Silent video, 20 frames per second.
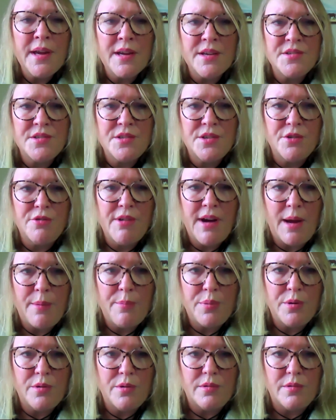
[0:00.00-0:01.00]
us to
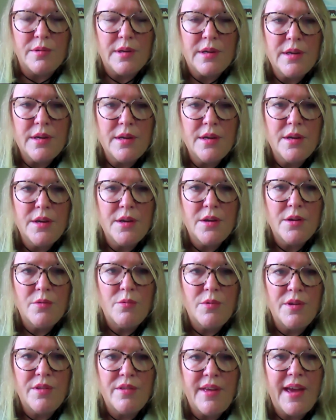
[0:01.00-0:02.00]
grapple
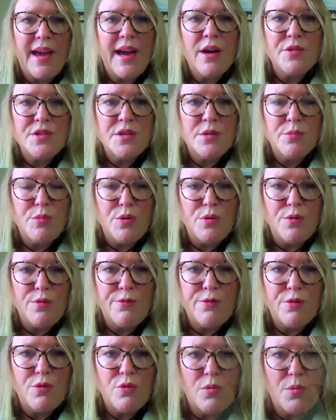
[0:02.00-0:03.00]
with how to move
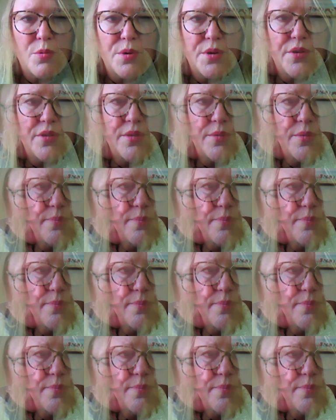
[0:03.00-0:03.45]
forward.